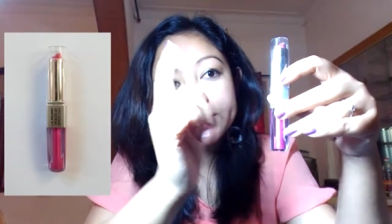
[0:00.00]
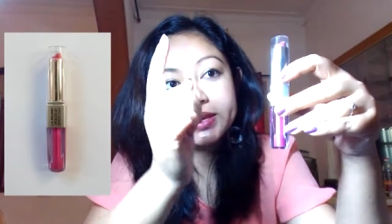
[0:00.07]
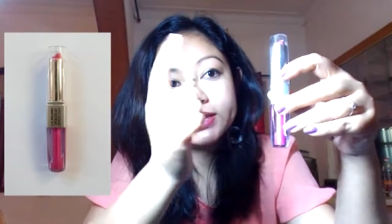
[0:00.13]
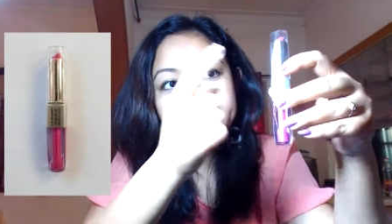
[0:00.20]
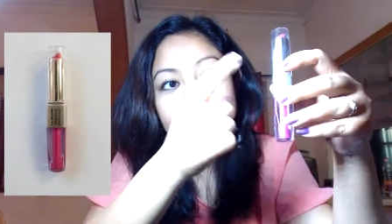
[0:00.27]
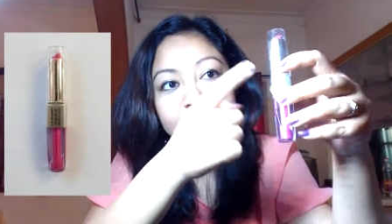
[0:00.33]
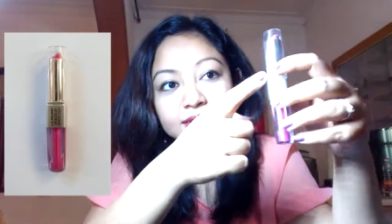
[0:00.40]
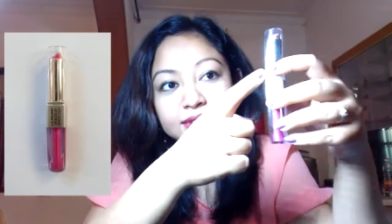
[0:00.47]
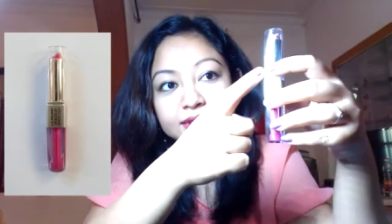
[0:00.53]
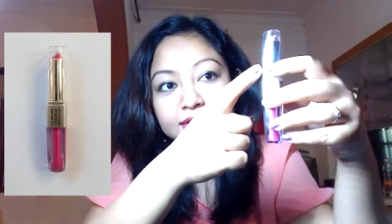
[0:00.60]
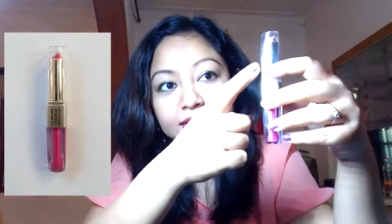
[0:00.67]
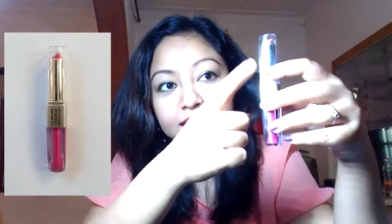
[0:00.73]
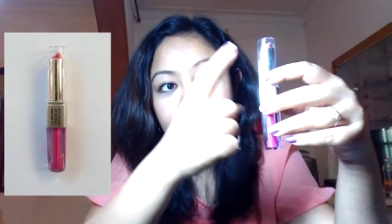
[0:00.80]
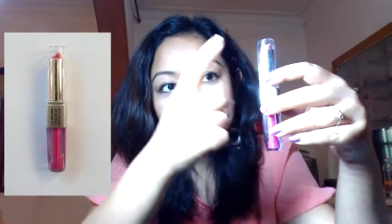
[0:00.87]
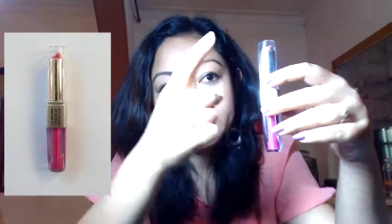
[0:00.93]
because
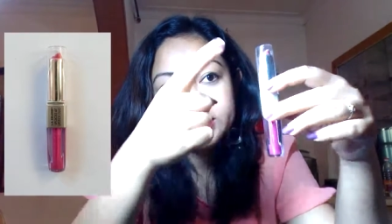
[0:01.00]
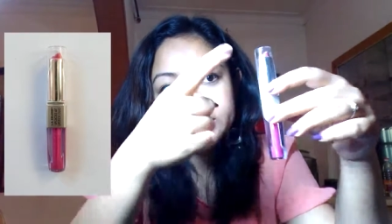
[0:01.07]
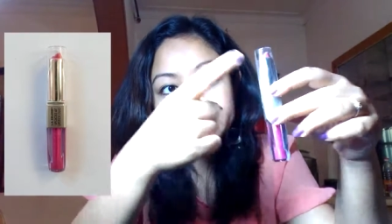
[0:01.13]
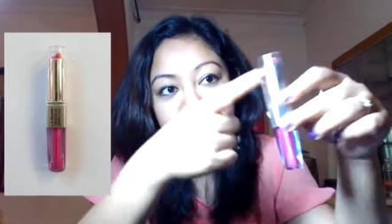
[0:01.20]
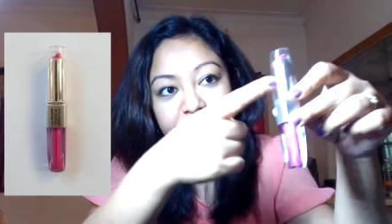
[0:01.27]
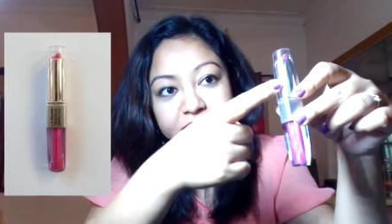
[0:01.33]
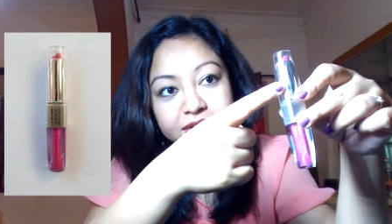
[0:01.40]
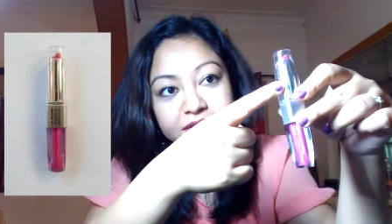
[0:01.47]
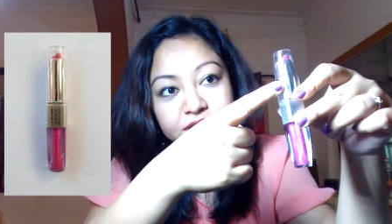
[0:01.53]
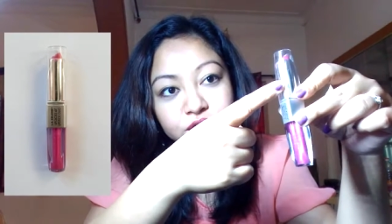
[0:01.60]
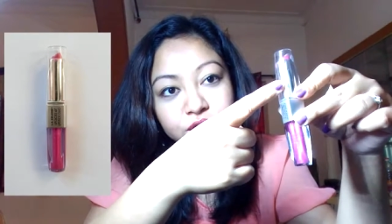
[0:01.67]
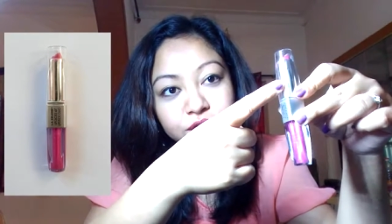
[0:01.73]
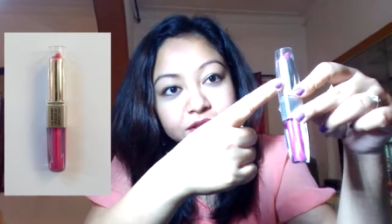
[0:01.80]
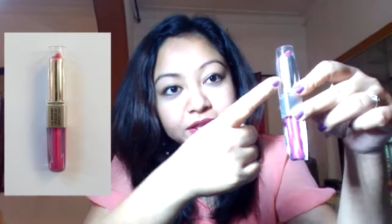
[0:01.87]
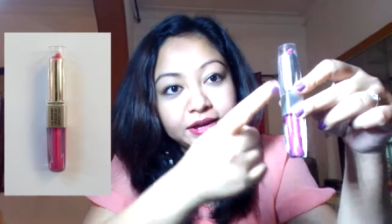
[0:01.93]
the lipstick
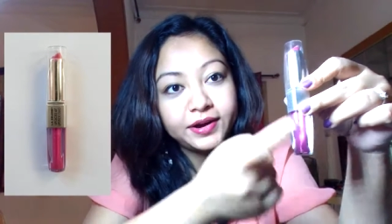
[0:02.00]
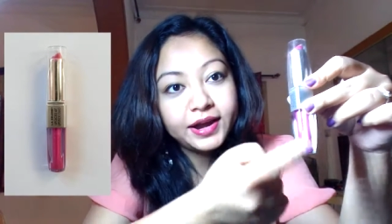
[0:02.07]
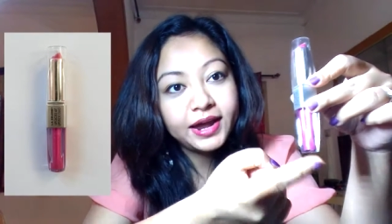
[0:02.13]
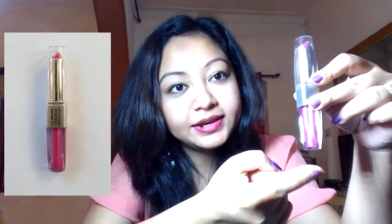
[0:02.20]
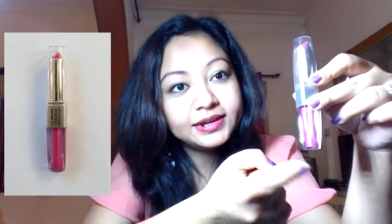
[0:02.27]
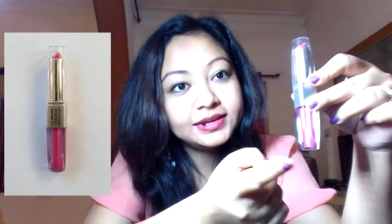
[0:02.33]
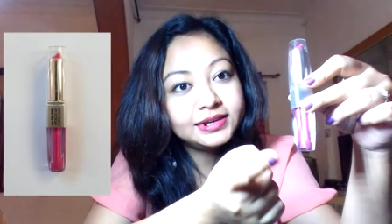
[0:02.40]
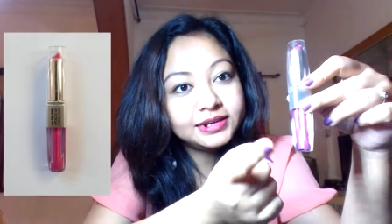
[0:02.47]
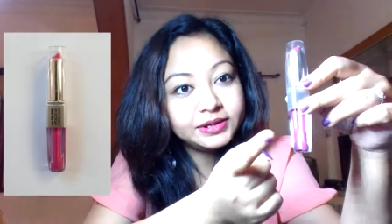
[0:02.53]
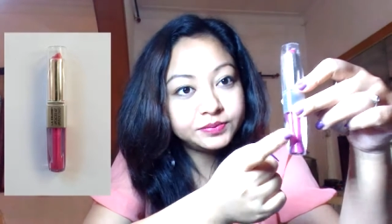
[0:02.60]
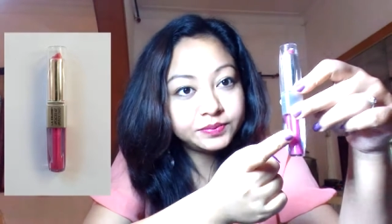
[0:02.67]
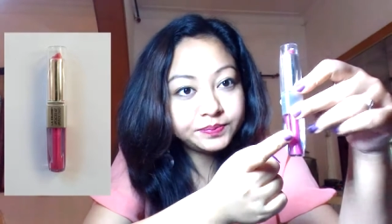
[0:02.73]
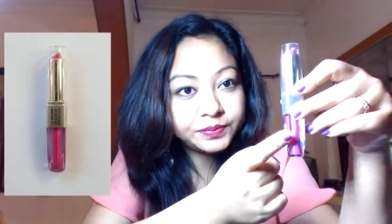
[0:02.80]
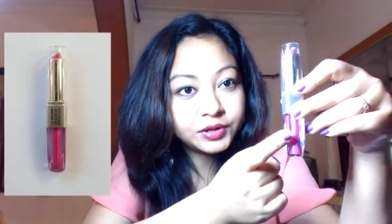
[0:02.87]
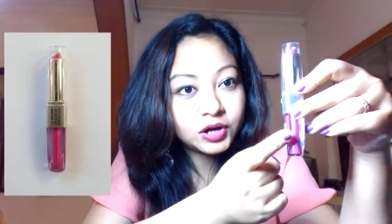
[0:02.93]
is over there and the
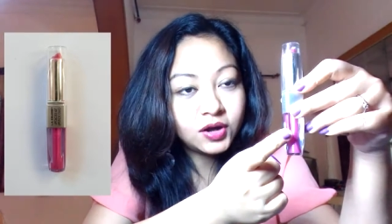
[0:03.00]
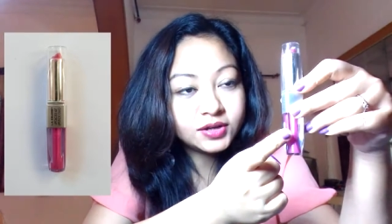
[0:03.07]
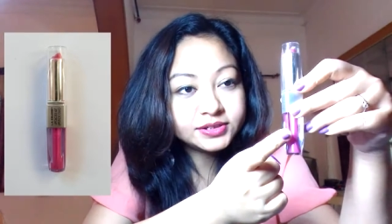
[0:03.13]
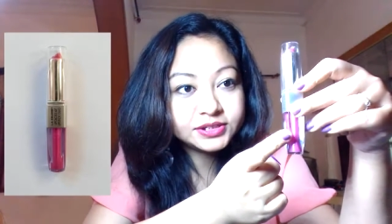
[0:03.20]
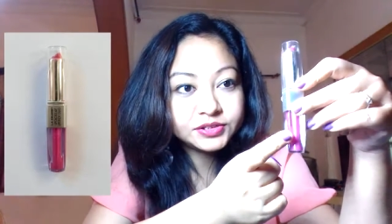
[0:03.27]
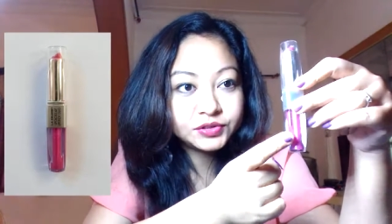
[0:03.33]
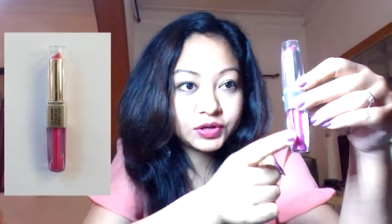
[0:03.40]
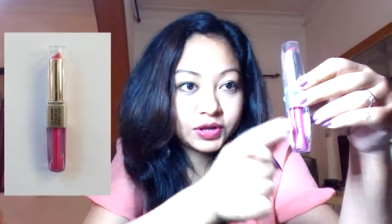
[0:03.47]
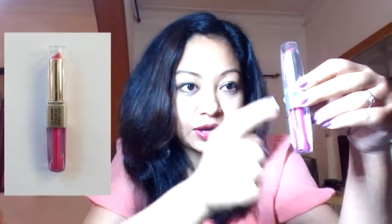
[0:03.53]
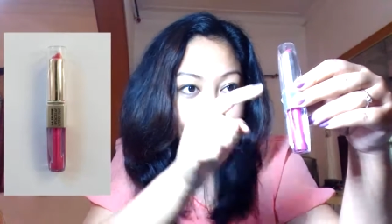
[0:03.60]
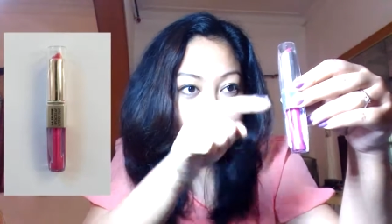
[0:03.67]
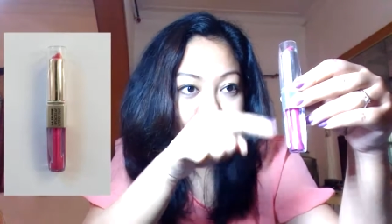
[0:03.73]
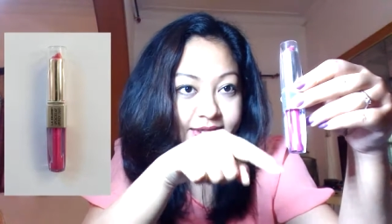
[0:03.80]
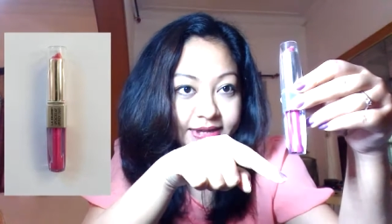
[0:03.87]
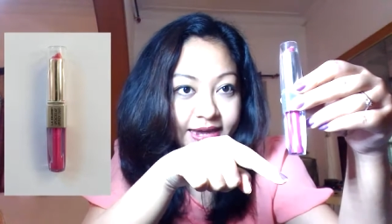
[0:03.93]
lip gloss is
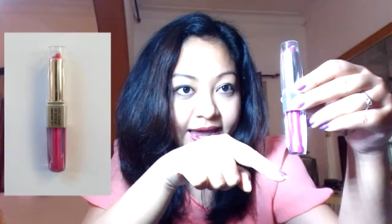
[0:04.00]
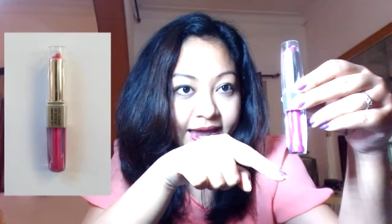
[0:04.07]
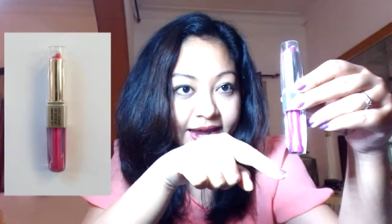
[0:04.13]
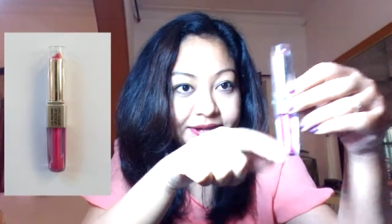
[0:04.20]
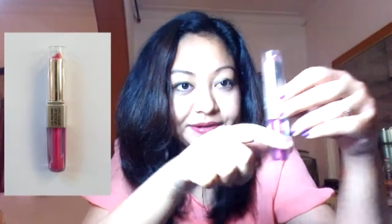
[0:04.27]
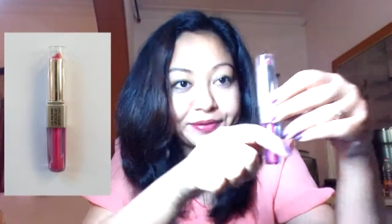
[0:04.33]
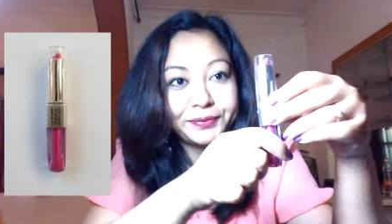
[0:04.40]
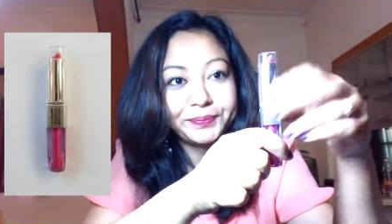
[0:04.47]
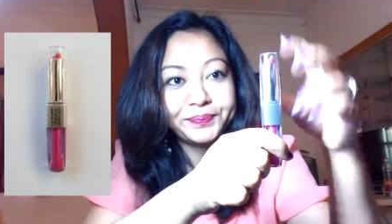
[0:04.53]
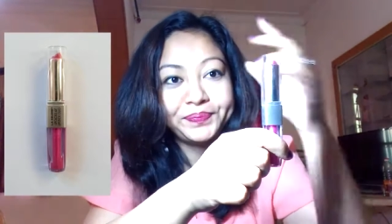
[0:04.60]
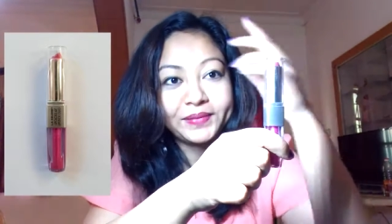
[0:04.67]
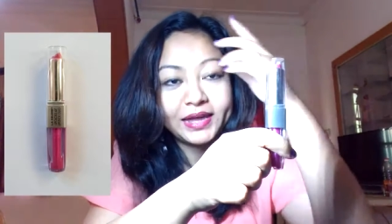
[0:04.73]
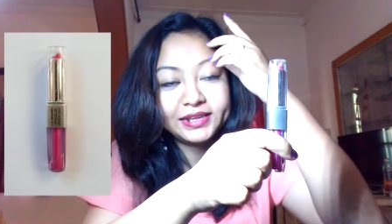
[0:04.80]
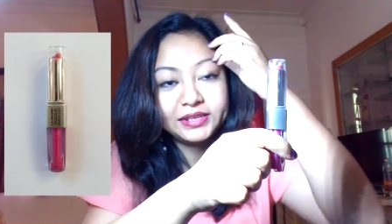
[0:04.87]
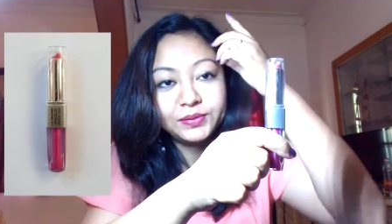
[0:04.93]
at the end,
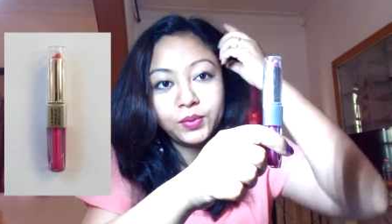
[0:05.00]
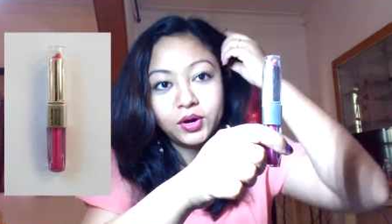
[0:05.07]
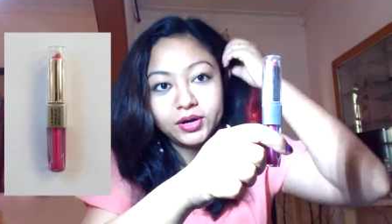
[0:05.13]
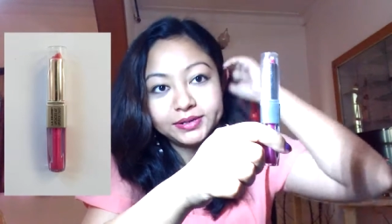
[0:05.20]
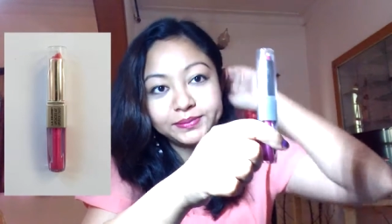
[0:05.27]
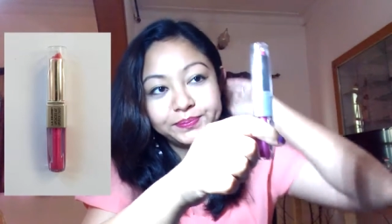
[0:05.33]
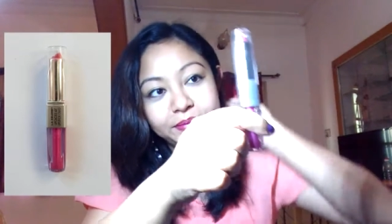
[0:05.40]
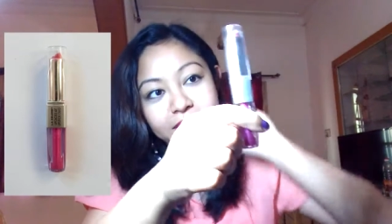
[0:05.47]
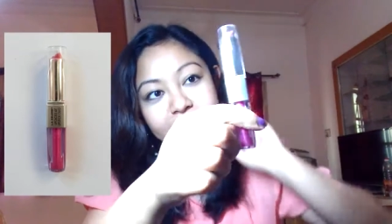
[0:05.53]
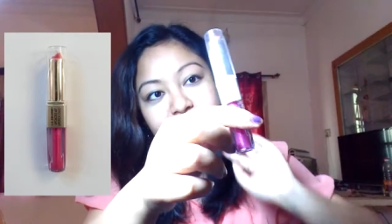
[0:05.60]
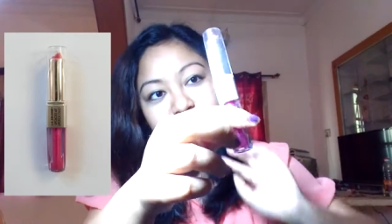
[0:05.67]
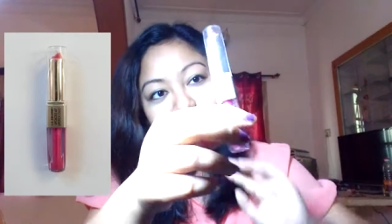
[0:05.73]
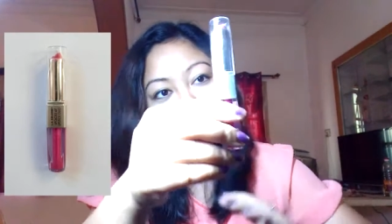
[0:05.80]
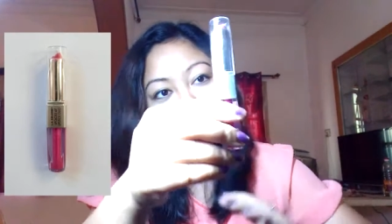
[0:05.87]
at the bottom, as you